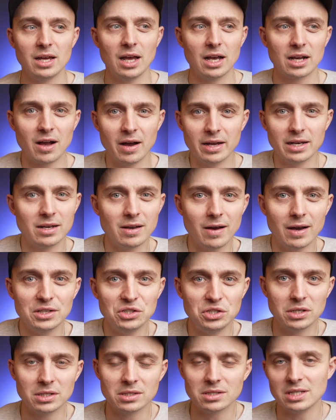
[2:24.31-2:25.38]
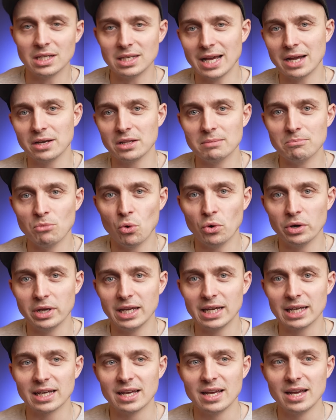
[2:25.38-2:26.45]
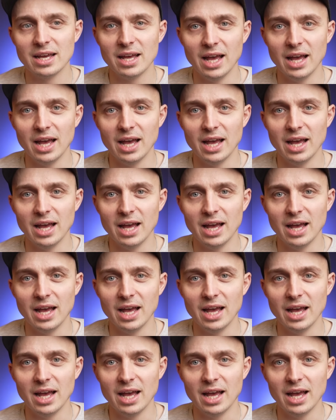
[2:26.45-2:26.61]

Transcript: kind of nice. You can sit down in the morning